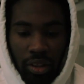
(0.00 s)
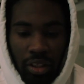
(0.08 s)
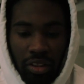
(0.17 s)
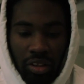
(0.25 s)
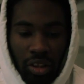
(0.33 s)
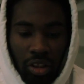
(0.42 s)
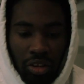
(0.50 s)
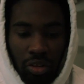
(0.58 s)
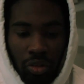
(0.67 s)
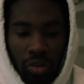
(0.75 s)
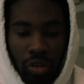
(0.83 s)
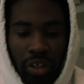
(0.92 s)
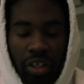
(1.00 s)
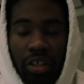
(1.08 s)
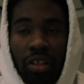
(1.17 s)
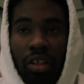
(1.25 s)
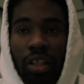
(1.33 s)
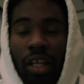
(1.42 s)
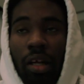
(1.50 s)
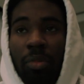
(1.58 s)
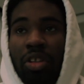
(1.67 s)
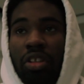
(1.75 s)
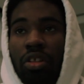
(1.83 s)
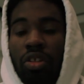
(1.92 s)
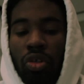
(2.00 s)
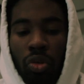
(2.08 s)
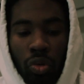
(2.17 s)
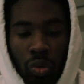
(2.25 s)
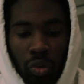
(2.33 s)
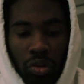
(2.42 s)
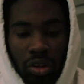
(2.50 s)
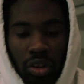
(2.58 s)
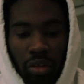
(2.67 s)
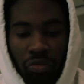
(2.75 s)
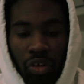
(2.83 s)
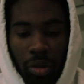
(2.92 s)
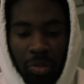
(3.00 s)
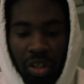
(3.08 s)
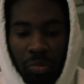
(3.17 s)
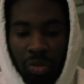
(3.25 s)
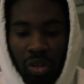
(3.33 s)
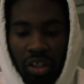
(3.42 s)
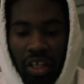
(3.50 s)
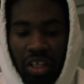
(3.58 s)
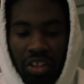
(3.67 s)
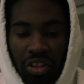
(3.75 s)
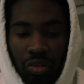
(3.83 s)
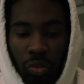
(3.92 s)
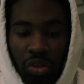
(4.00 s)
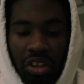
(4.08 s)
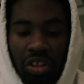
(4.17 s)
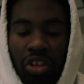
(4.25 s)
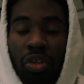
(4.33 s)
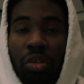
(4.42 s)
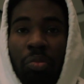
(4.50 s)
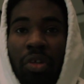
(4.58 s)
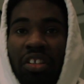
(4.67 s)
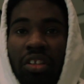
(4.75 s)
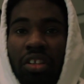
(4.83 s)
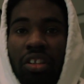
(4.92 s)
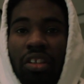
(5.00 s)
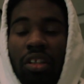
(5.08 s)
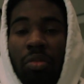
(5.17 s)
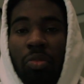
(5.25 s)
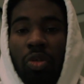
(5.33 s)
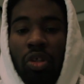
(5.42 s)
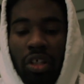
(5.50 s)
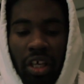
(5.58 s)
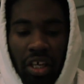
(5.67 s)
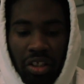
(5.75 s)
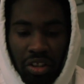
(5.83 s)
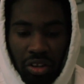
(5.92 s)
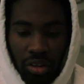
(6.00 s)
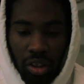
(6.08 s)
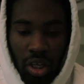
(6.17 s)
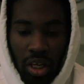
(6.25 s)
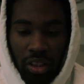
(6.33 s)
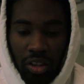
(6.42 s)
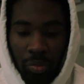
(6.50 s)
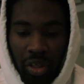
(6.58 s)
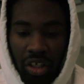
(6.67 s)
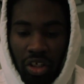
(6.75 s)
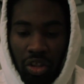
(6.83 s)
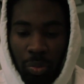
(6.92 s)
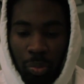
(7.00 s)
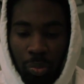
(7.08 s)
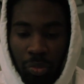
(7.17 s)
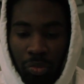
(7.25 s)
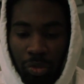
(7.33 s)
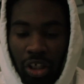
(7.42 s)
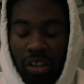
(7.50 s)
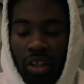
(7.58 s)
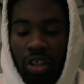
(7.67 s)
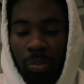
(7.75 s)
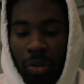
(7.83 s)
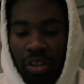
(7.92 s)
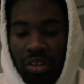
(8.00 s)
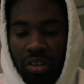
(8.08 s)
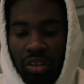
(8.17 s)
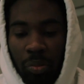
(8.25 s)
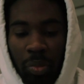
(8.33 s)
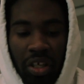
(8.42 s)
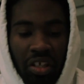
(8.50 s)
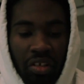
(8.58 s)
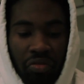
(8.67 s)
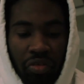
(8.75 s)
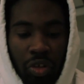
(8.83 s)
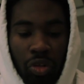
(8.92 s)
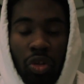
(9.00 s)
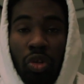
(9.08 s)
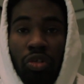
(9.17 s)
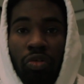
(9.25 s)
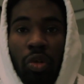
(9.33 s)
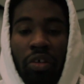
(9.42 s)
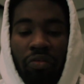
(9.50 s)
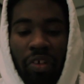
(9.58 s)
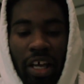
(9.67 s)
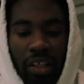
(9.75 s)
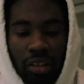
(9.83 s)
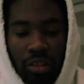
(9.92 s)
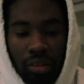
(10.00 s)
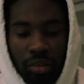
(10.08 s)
This is also a great climate to use confirming communication, which is usually messages and communication to make another person's opinion feel useful and valid.